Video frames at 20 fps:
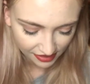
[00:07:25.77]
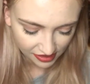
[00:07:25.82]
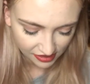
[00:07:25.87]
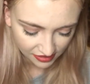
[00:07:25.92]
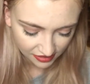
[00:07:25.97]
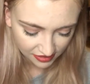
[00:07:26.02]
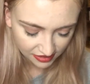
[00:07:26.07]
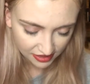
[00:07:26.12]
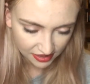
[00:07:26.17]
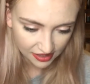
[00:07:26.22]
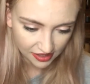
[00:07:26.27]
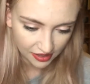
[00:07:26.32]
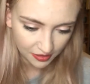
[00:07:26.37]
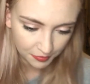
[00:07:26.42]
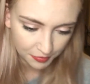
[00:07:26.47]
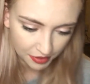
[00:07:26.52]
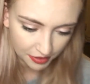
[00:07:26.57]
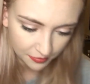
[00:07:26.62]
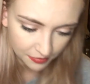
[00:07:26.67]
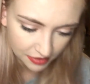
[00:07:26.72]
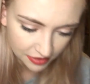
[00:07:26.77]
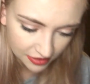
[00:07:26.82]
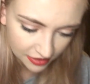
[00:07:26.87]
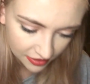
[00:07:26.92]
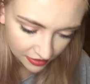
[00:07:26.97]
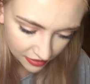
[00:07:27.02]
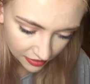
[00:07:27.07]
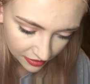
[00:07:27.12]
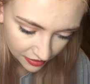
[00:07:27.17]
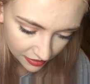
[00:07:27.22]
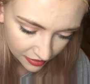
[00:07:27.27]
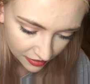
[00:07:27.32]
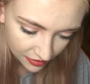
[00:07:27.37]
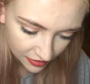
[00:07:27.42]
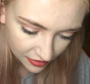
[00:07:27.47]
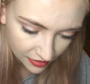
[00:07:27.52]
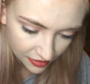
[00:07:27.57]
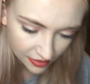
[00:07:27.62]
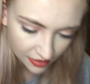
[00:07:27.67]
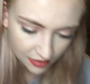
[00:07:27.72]
Let's see how pigmented
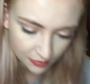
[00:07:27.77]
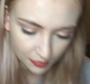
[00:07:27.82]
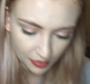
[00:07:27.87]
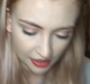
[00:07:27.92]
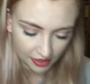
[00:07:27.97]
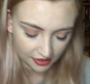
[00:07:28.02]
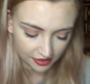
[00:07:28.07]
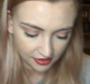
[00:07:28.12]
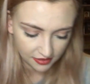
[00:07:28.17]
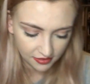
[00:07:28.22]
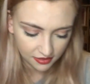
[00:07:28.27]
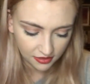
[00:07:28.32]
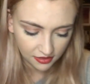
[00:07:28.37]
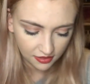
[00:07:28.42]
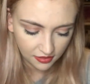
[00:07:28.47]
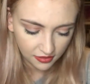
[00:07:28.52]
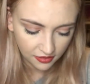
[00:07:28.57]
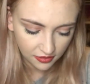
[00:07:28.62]
this black is.